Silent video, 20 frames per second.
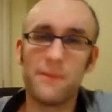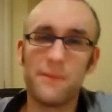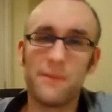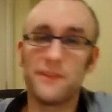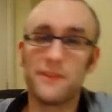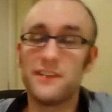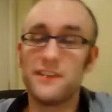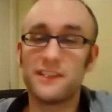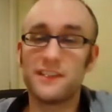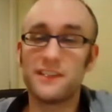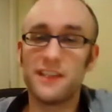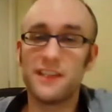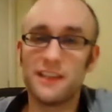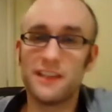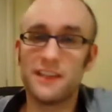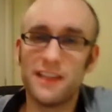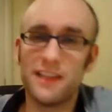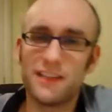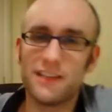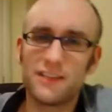Jesus
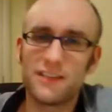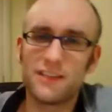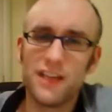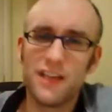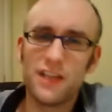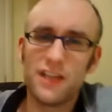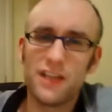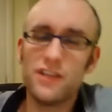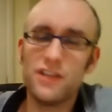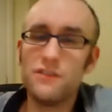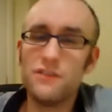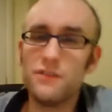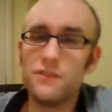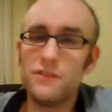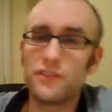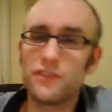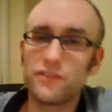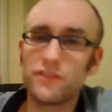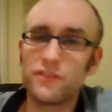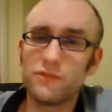said this: "You are
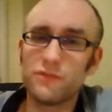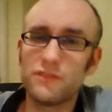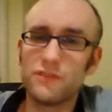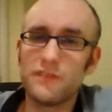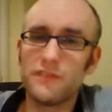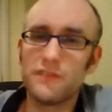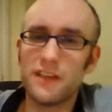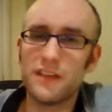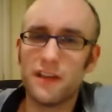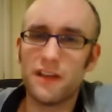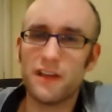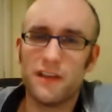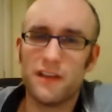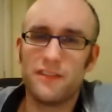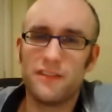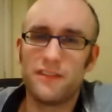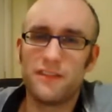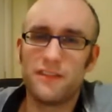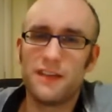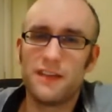the salt of the
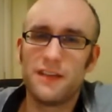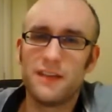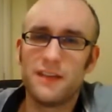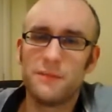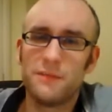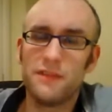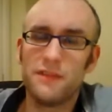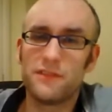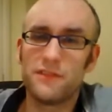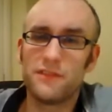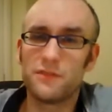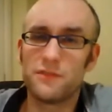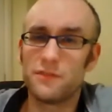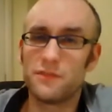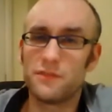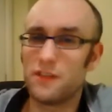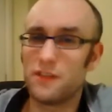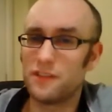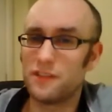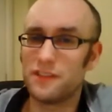earth. But if the salt
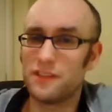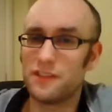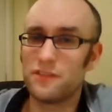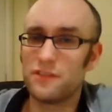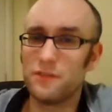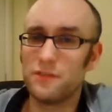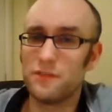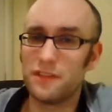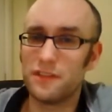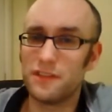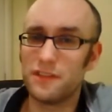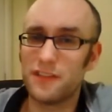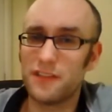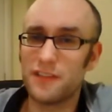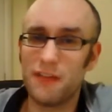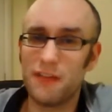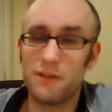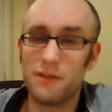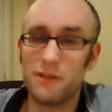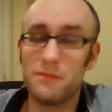has lost its
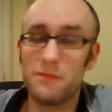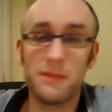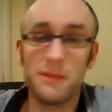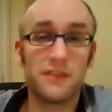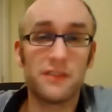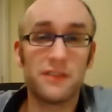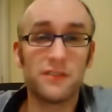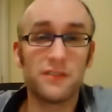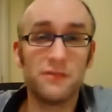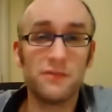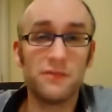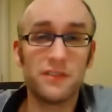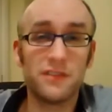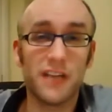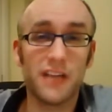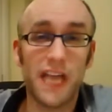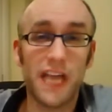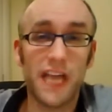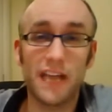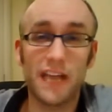saltiness, how can it be made
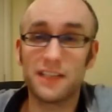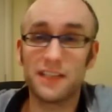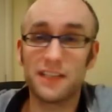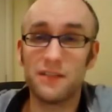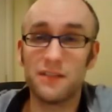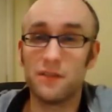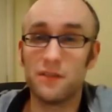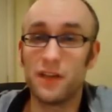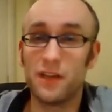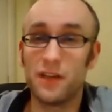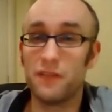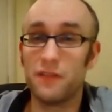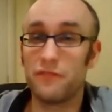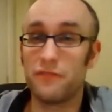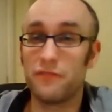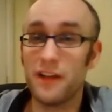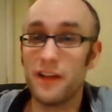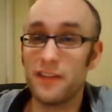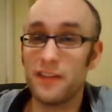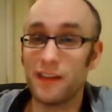salty again? It's no longer good
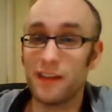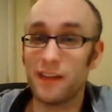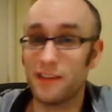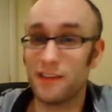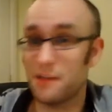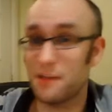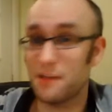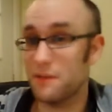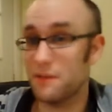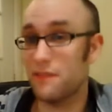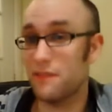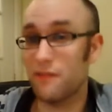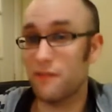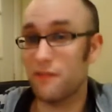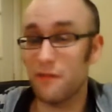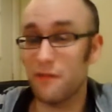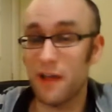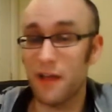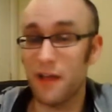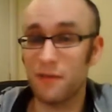for anything except to be
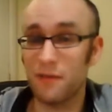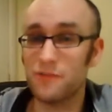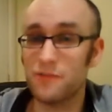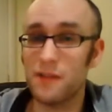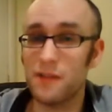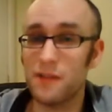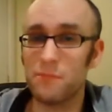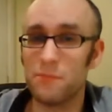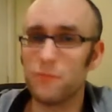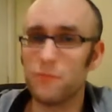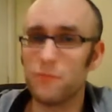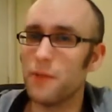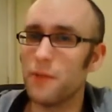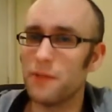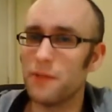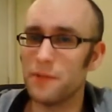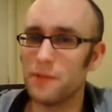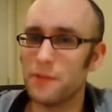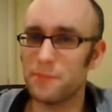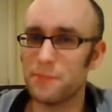thrown out and trampled
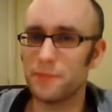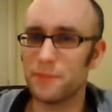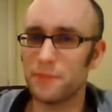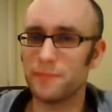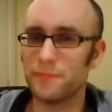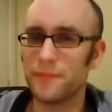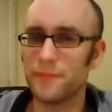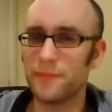by people.